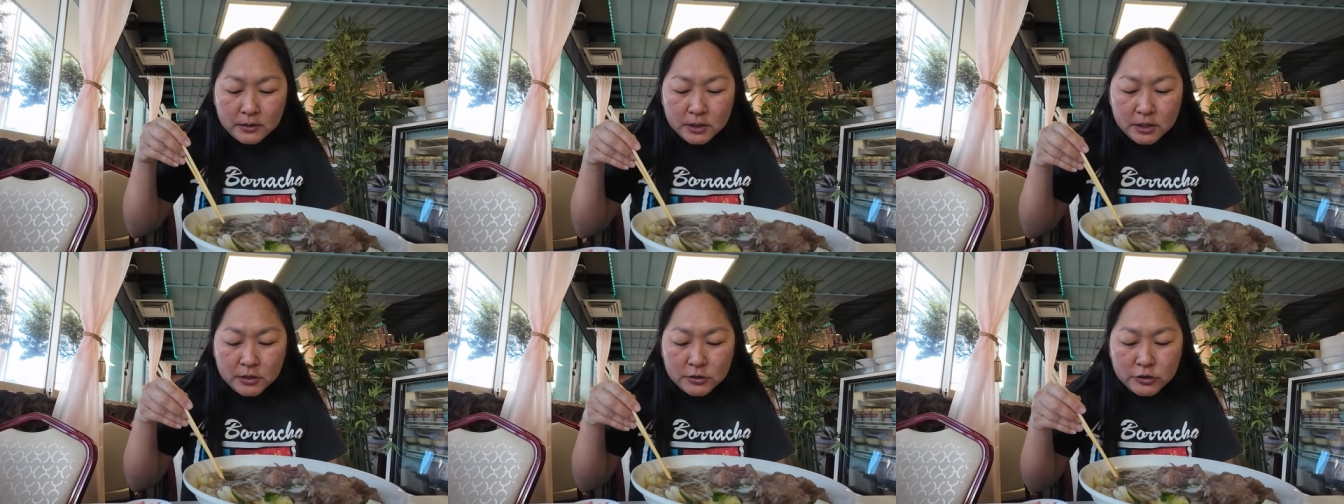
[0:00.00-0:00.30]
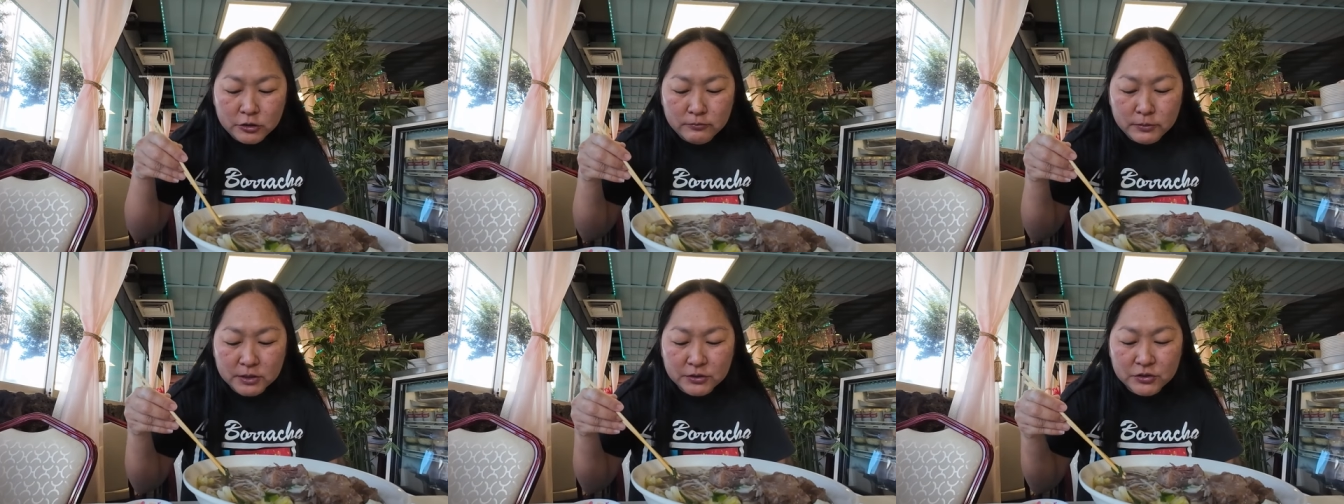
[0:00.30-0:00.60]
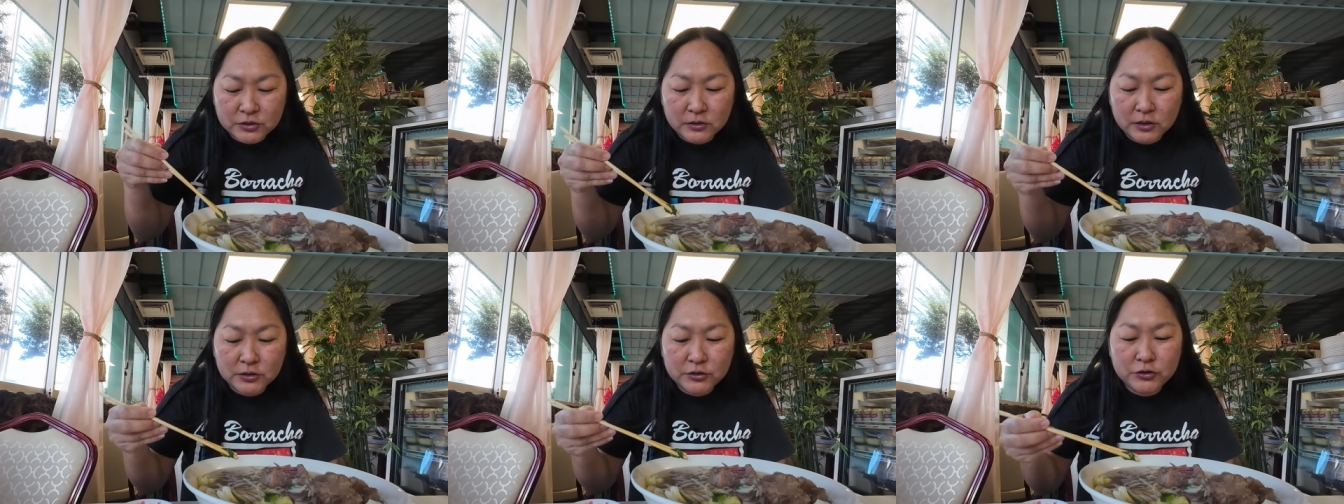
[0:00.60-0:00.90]
Not too
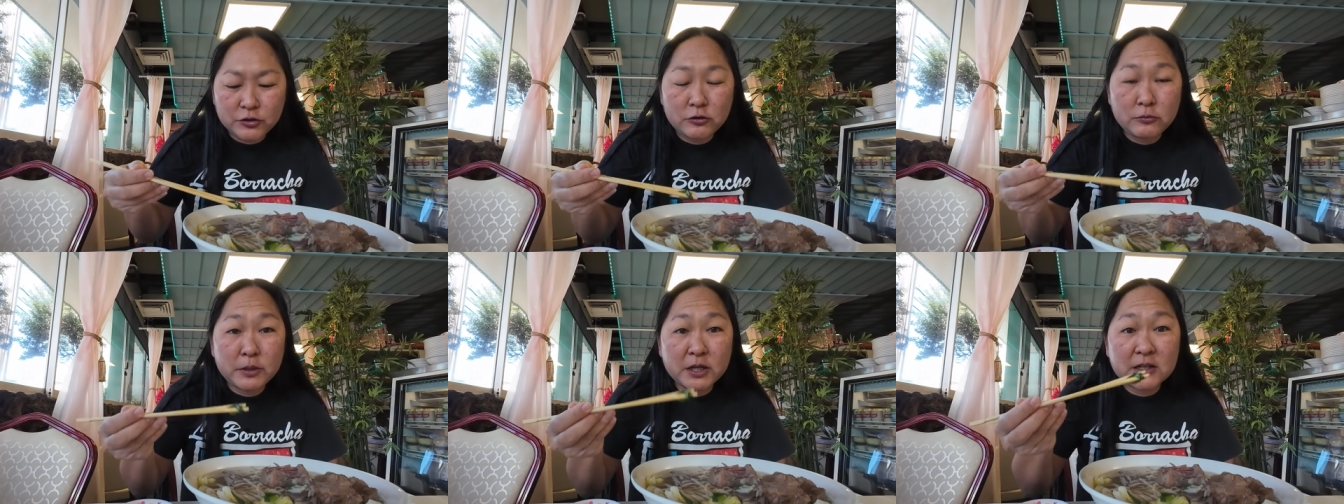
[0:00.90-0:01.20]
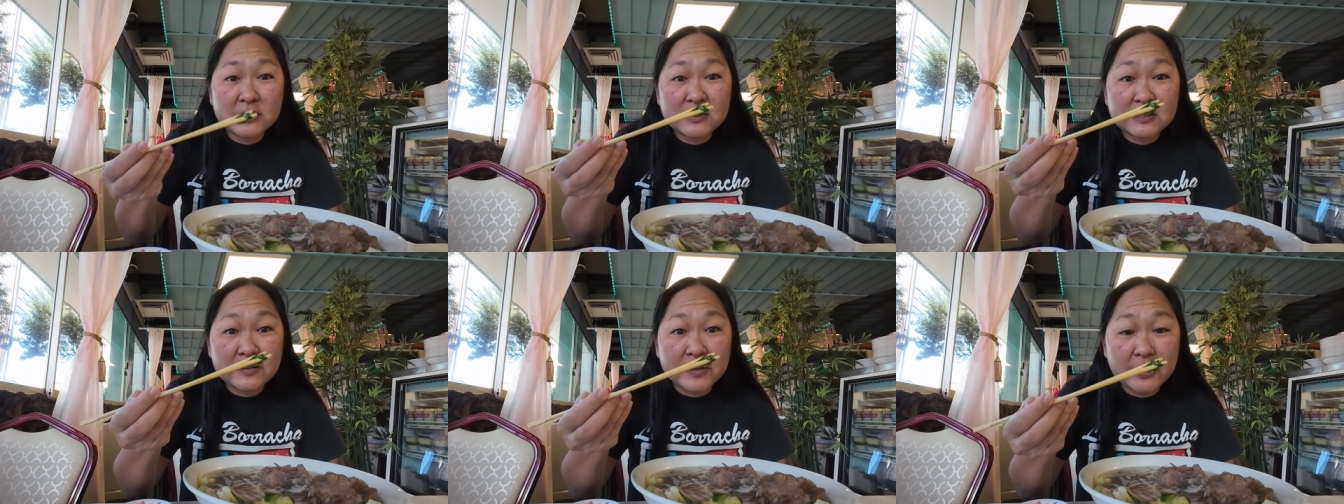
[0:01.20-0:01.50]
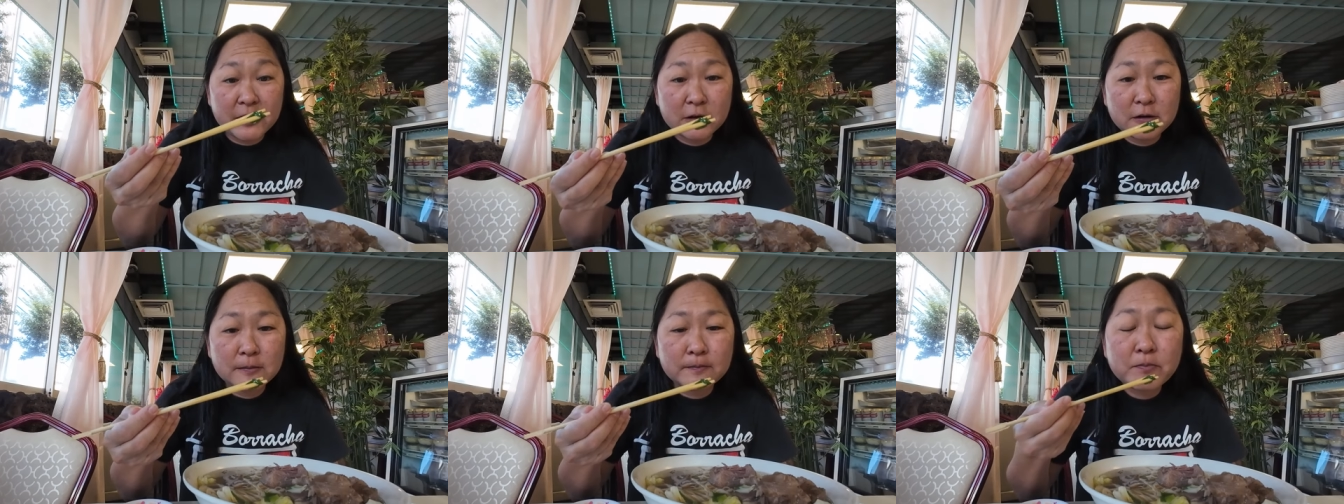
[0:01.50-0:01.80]
much cilantro, but it's
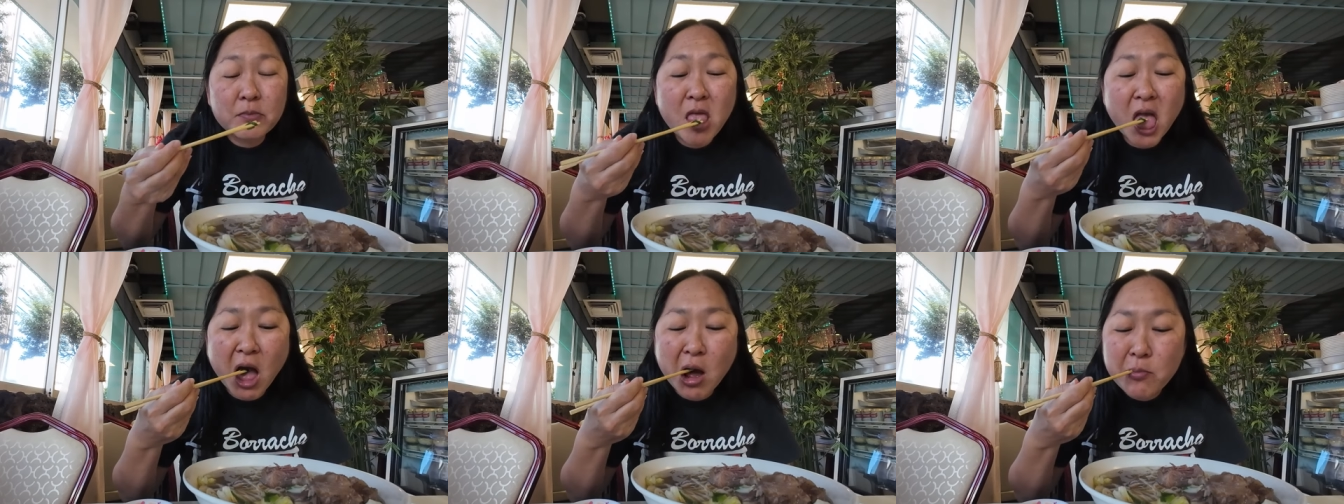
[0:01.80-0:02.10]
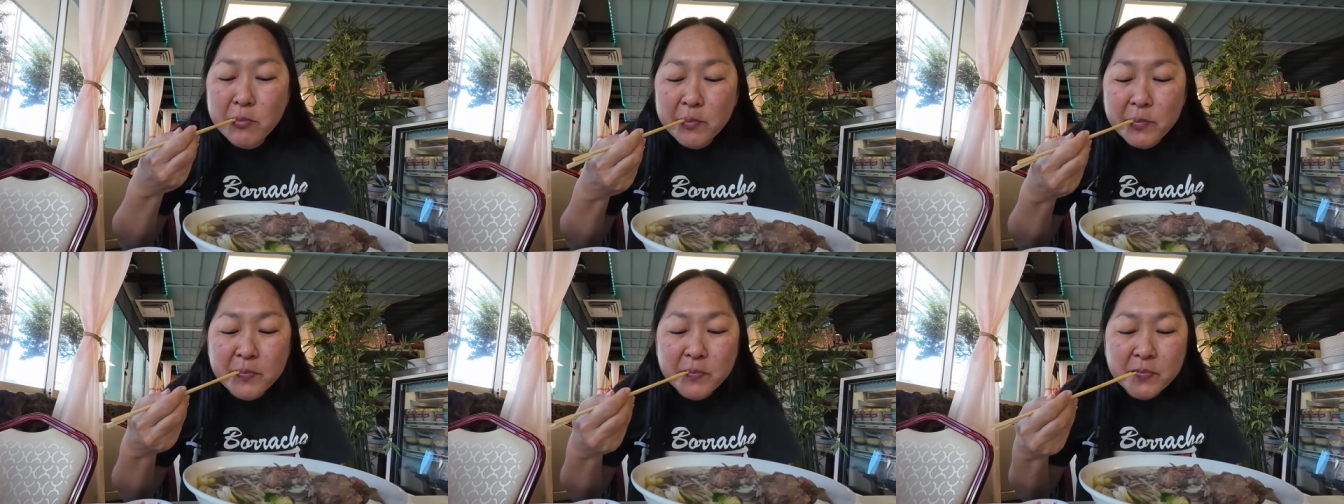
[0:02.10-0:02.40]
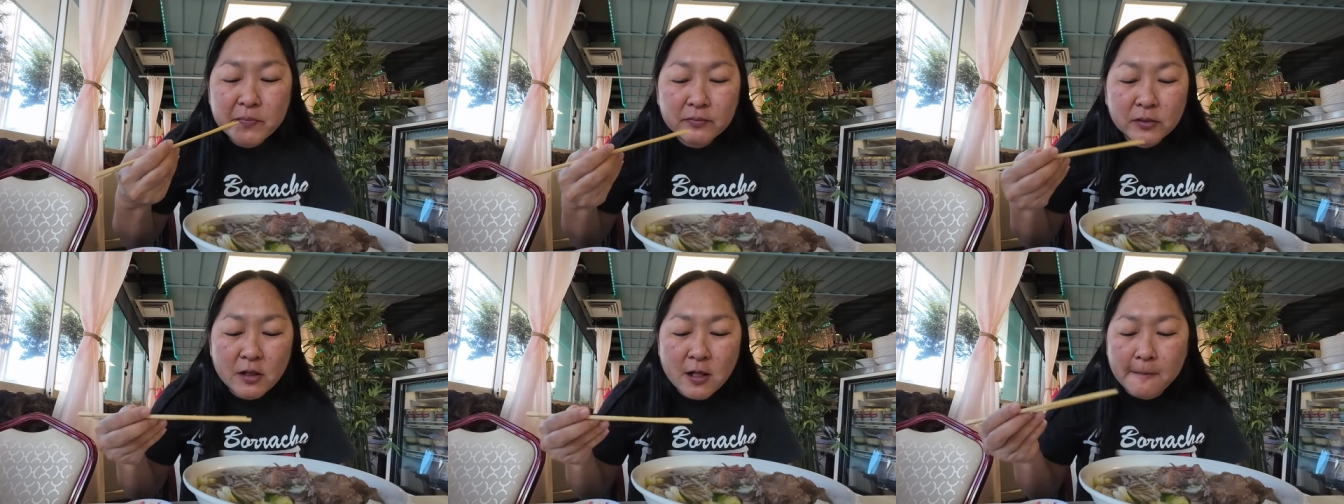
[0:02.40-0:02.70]
there.
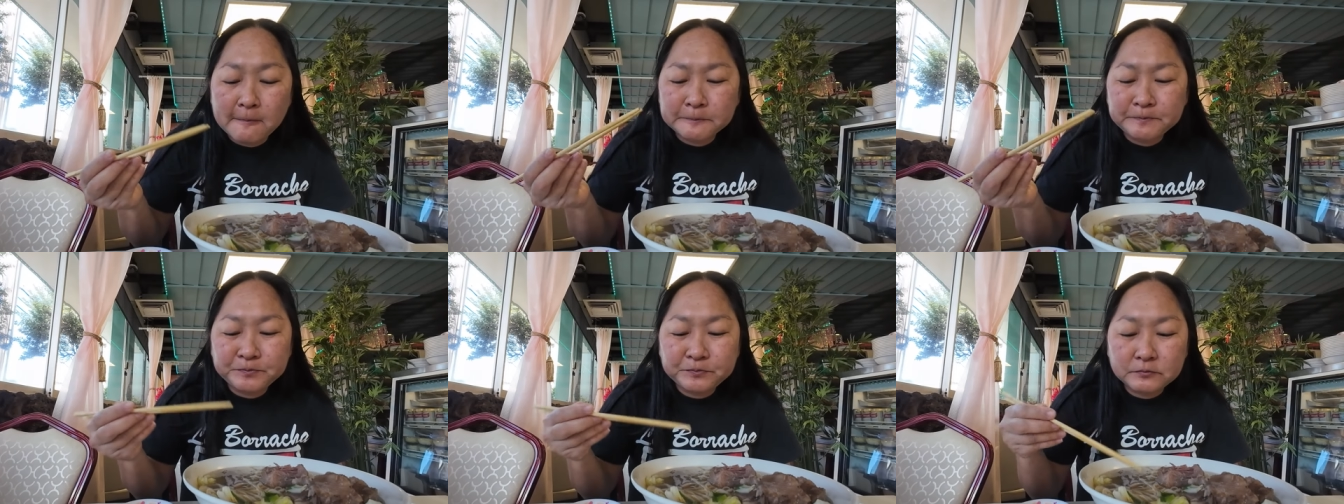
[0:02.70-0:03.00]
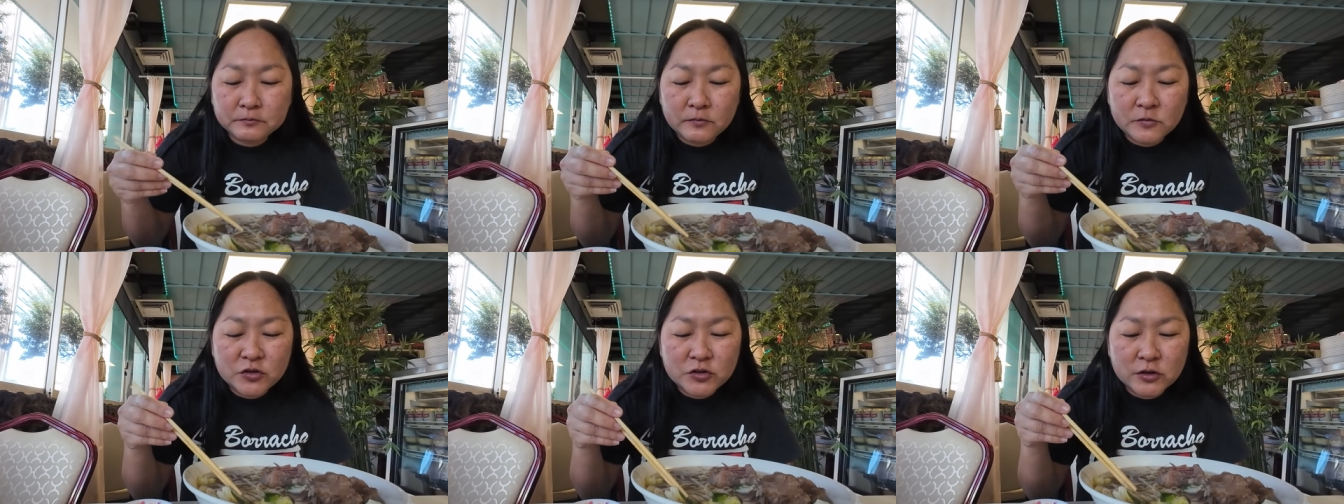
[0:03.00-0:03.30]
I'm